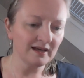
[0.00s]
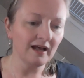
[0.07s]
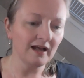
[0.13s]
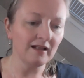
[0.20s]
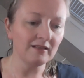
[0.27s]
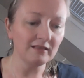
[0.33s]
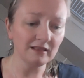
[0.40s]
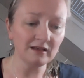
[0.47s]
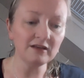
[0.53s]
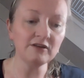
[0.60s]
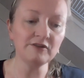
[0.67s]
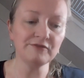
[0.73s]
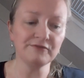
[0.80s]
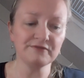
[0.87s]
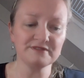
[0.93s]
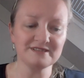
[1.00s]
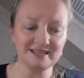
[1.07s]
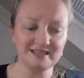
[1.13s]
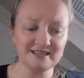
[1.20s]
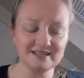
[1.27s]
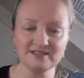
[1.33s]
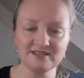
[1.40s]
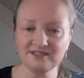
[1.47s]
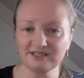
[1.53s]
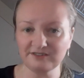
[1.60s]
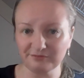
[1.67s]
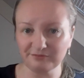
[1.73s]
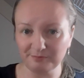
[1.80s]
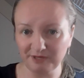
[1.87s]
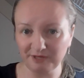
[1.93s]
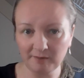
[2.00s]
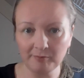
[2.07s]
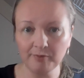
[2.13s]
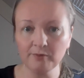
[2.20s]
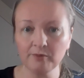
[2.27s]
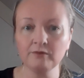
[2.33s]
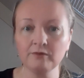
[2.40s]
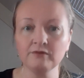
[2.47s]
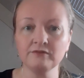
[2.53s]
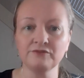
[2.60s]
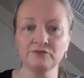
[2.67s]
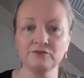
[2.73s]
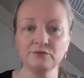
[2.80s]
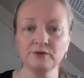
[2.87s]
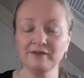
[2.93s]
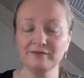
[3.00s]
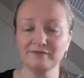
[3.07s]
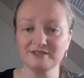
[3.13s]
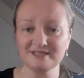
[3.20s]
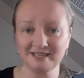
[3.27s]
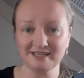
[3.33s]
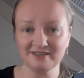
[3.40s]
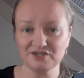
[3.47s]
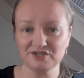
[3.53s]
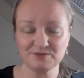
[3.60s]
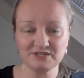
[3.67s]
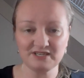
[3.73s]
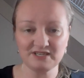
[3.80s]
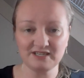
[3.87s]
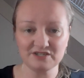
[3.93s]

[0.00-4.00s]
a lot of sensitive people do have a tendency,